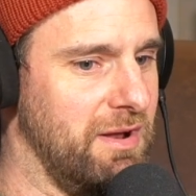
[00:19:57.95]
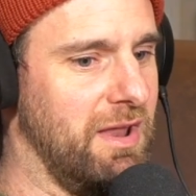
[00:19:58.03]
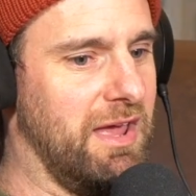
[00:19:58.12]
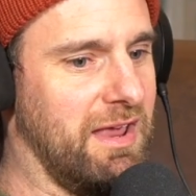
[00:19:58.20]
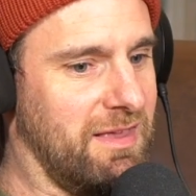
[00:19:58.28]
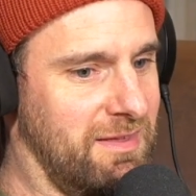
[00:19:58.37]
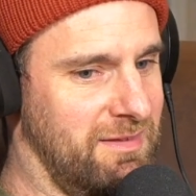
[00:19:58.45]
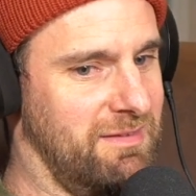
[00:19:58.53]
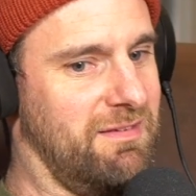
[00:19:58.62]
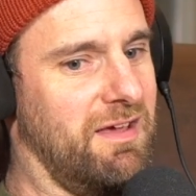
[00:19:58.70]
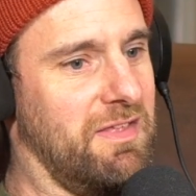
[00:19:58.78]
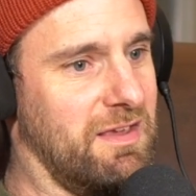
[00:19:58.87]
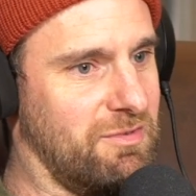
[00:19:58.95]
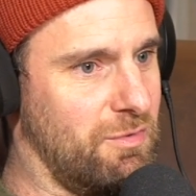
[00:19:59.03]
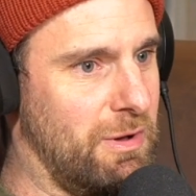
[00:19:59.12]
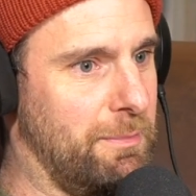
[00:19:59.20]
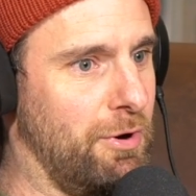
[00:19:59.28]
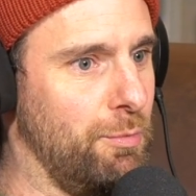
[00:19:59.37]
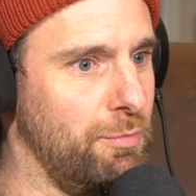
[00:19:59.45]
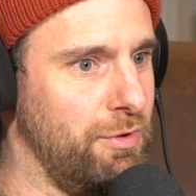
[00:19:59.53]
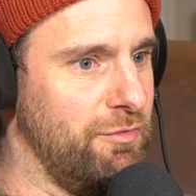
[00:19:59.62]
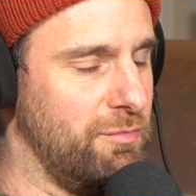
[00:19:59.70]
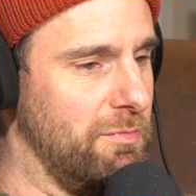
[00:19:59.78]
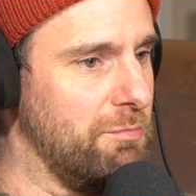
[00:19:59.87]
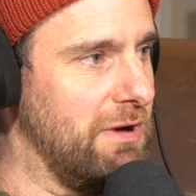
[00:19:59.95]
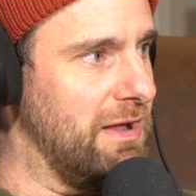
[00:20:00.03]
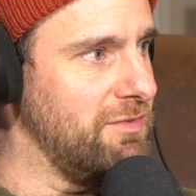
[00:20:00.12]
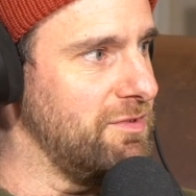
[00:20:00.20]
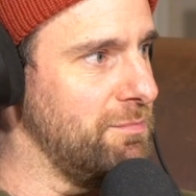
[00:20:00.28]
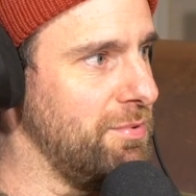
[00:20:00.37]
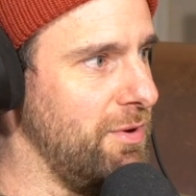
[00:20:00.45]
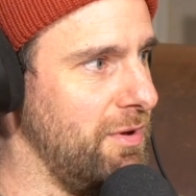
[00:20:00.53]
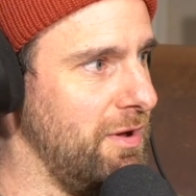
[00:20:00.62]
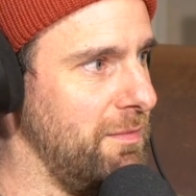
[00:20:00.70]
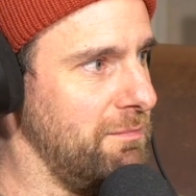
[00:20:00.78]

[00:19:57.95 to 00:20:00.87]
Like, I think it's quite a bold move from a brand to put a